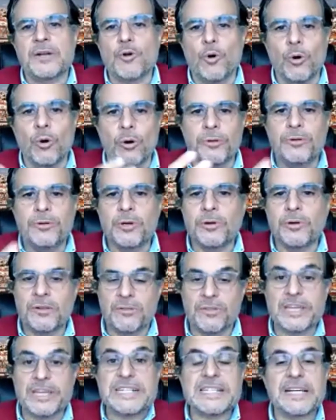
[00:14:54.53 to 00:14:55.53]
audio
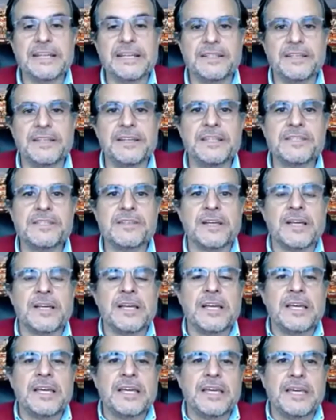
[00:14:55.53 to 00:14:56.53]
and things like this,
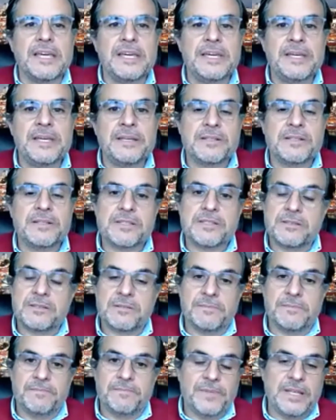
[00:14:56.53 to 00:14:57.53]

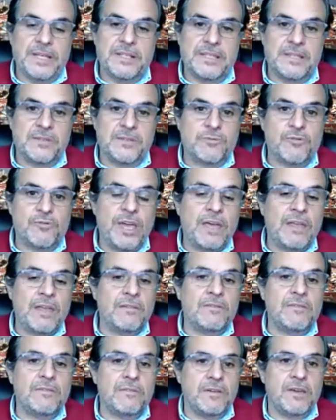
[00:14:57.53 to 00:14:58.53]
it's a
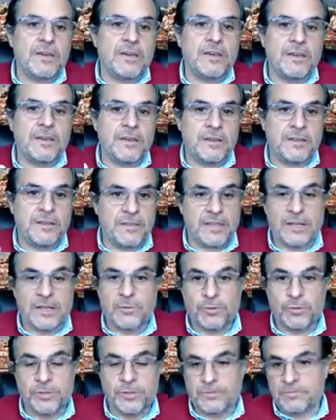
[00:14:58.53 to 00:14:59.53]
trend
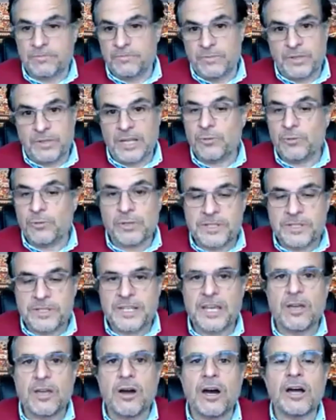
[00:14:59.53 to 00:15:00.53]
that will
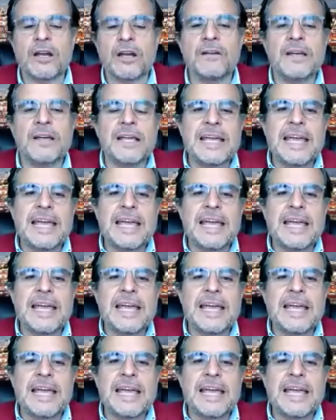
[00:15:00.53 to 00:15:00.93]
stay on,